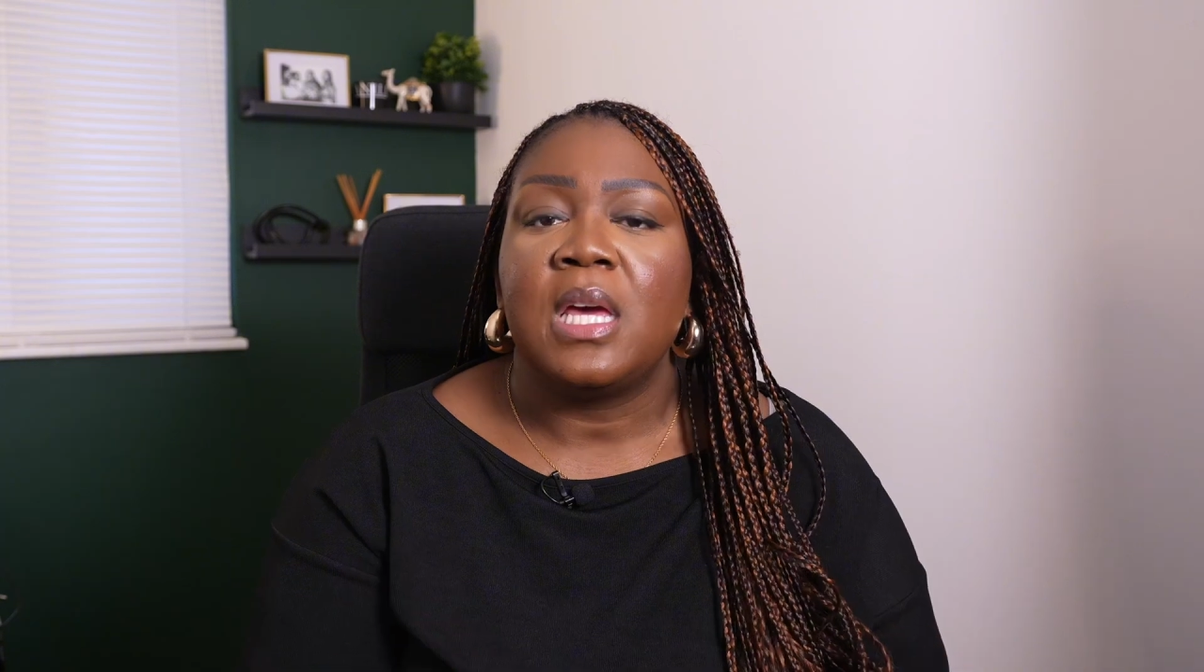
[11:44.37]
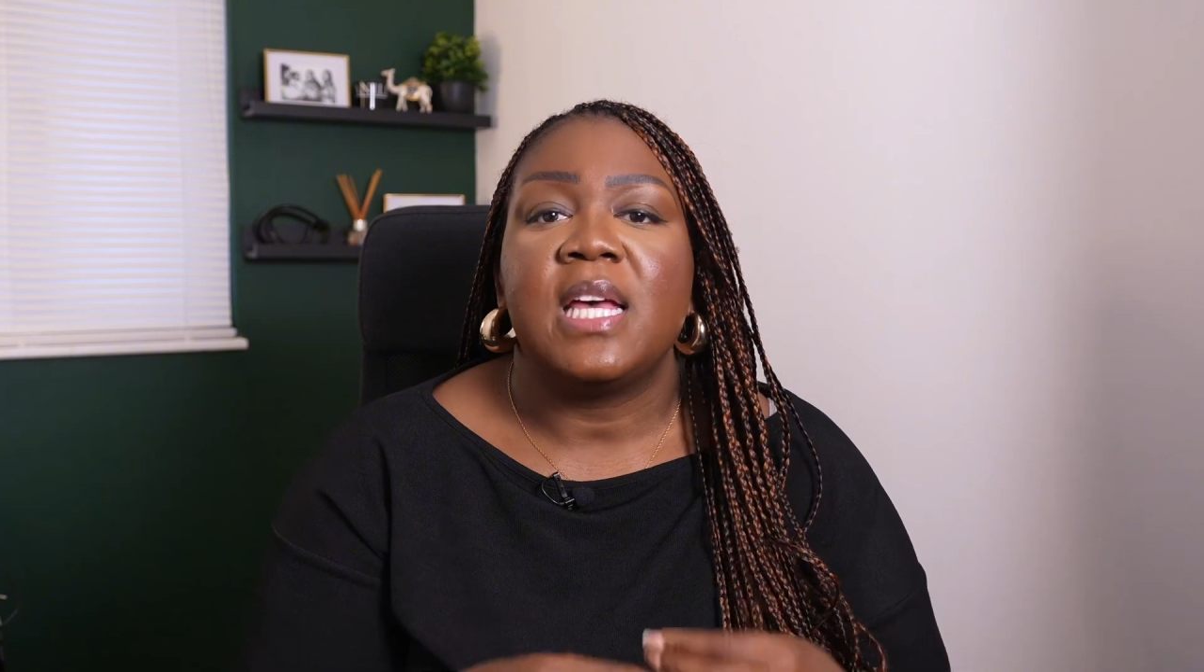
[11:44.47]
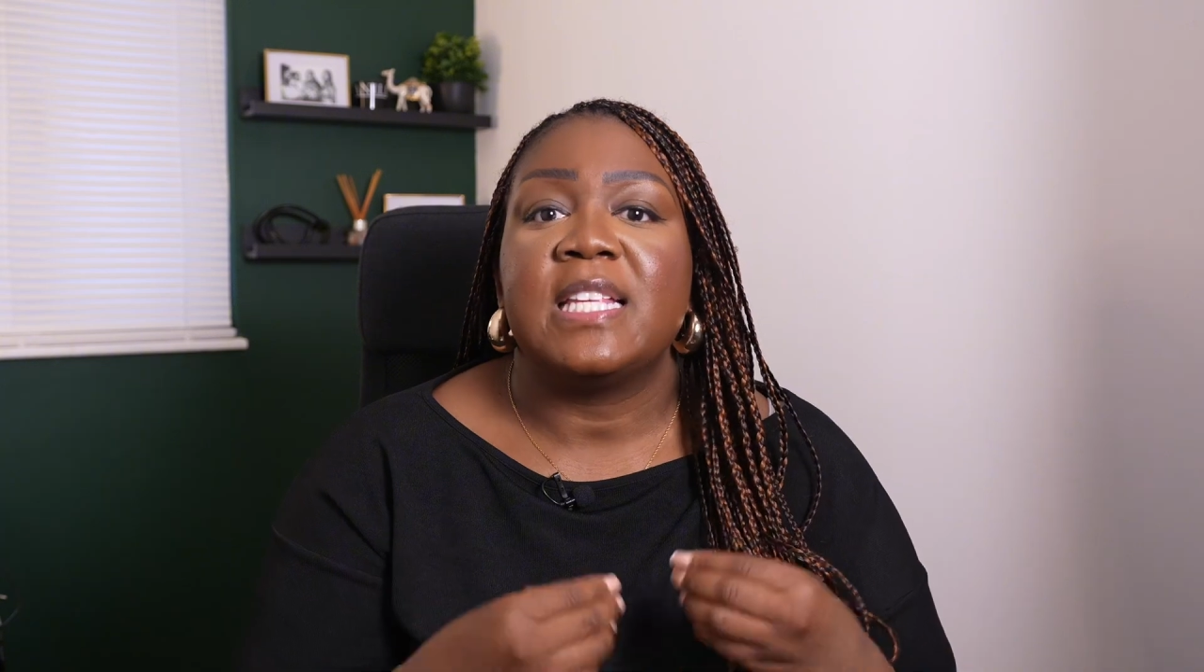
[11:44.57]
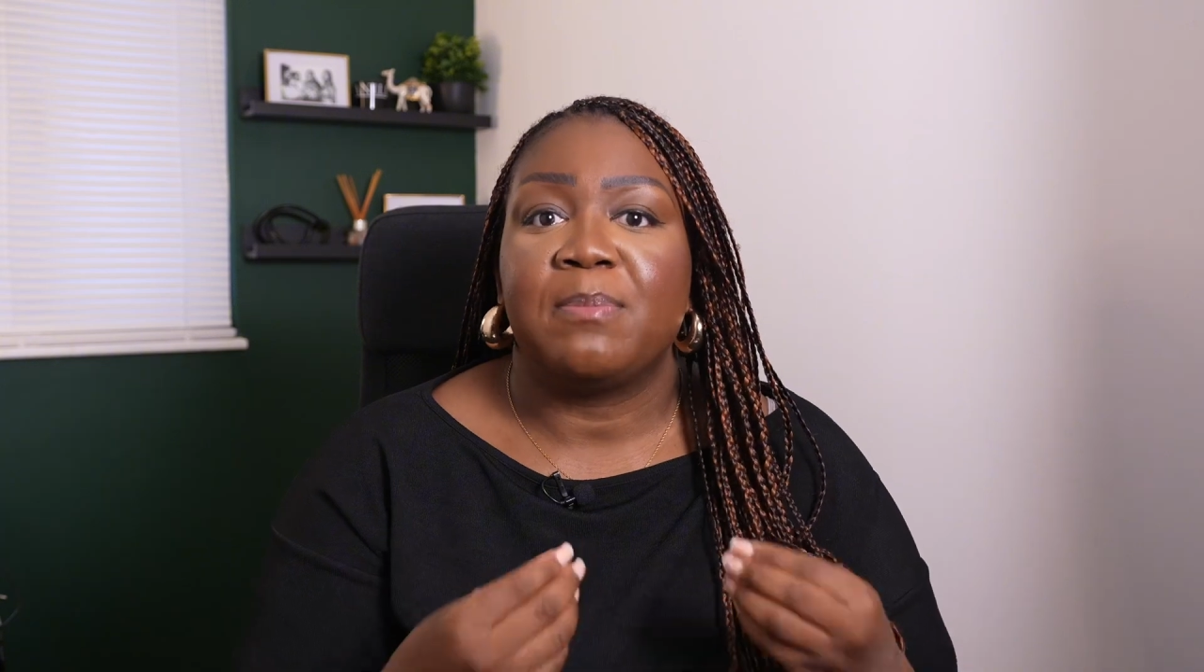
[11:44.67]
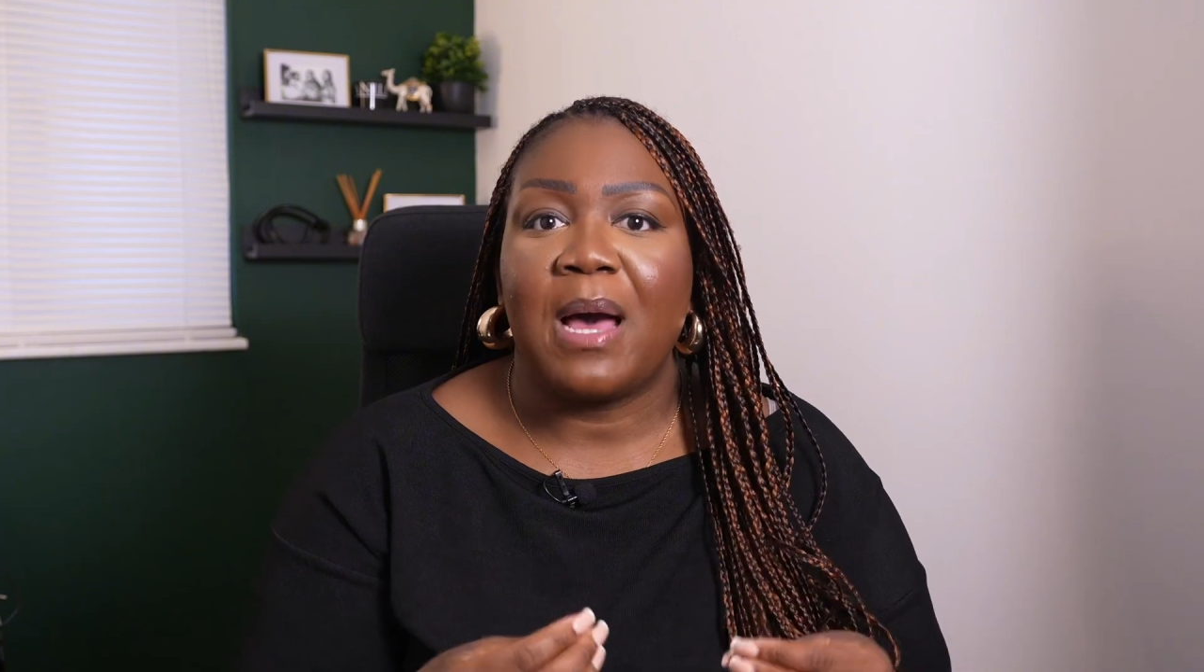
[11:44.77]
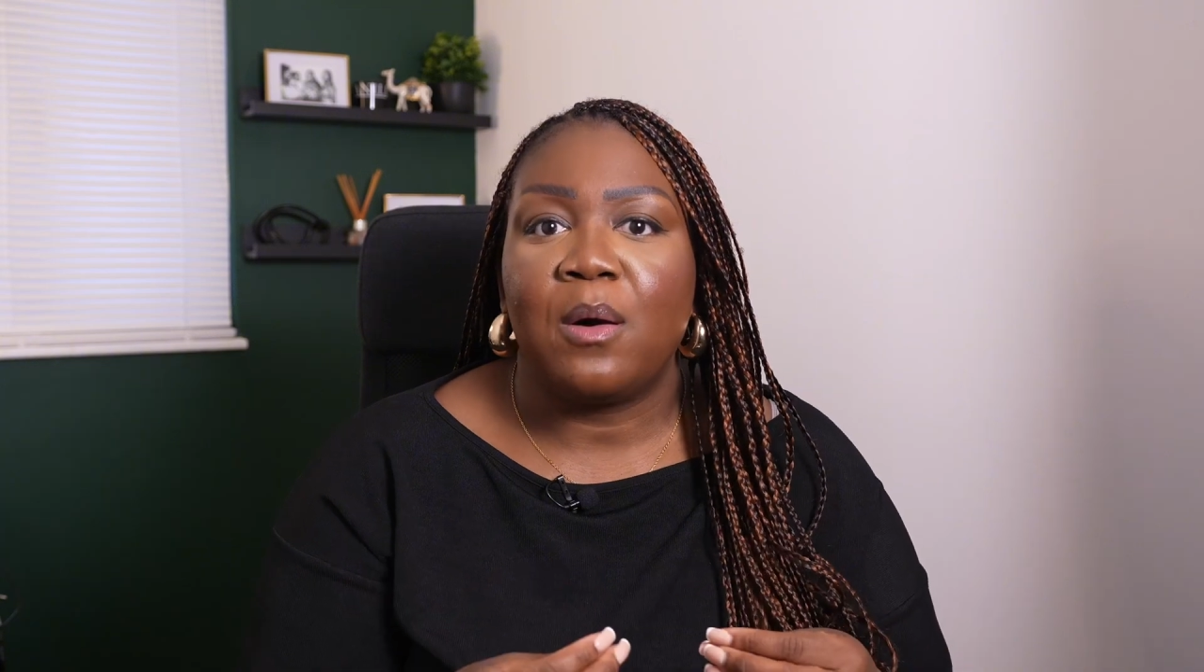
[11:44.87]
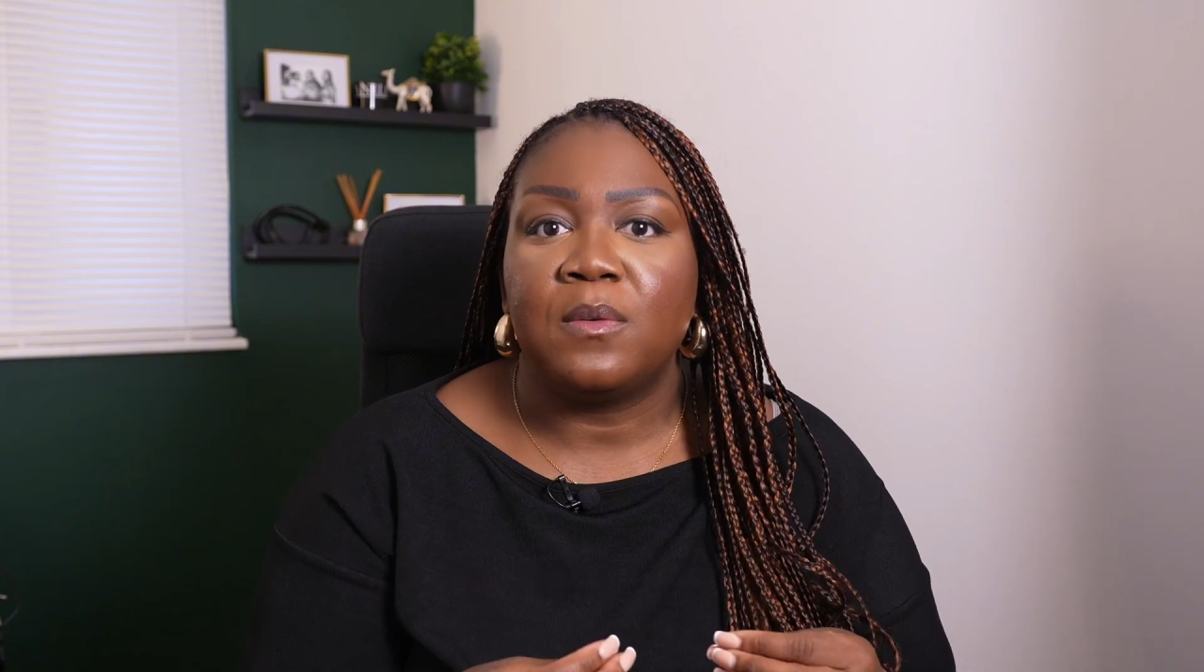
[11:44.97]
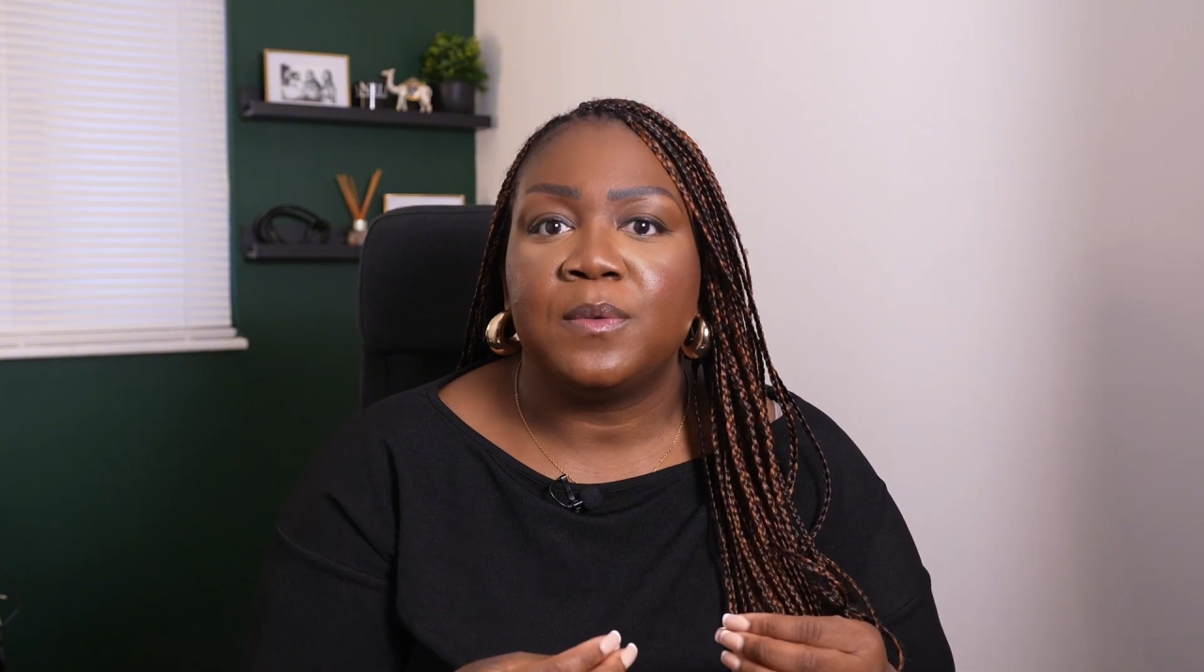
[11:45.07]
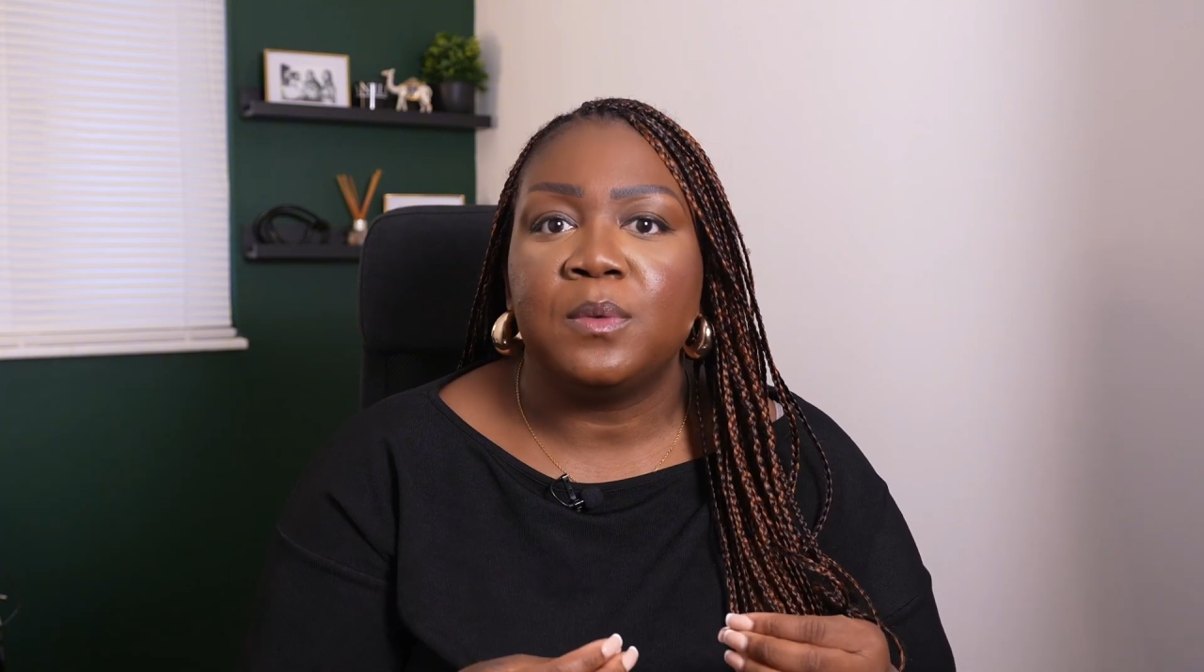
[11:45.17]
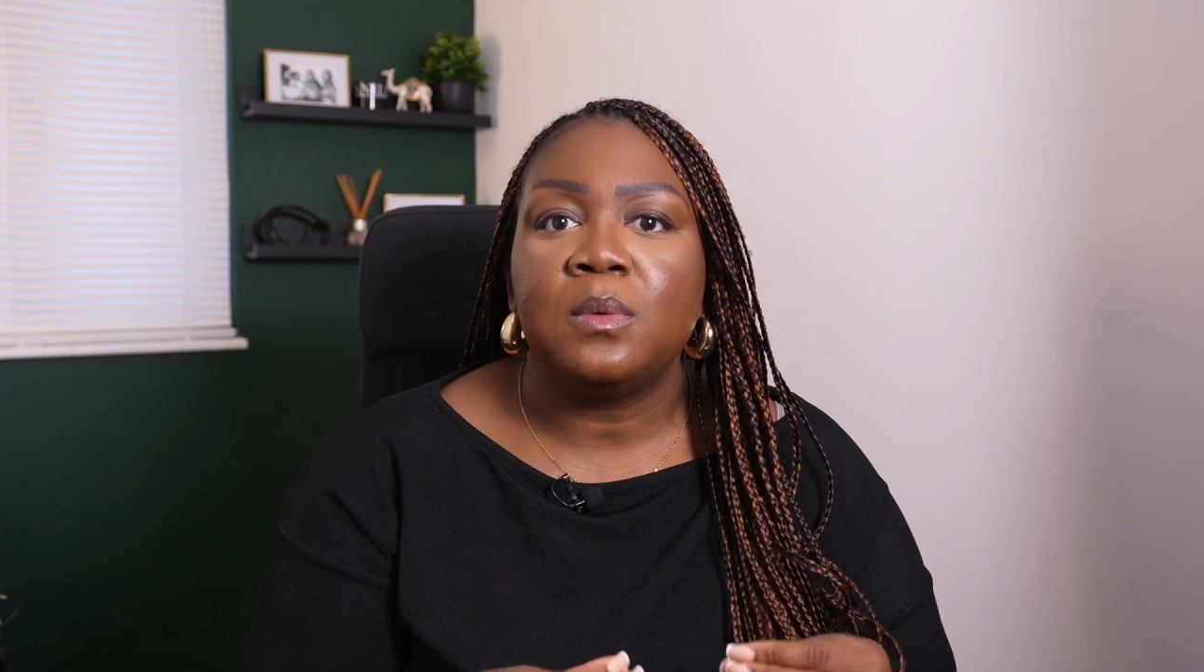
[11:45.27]
is
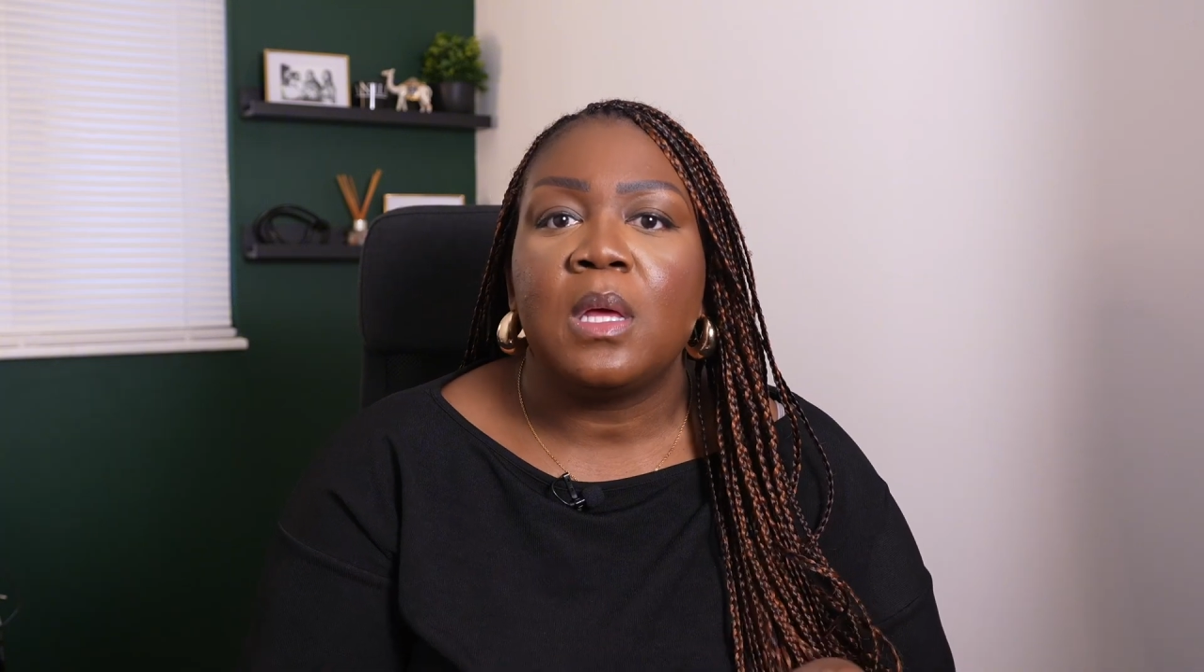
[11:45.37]
powerful,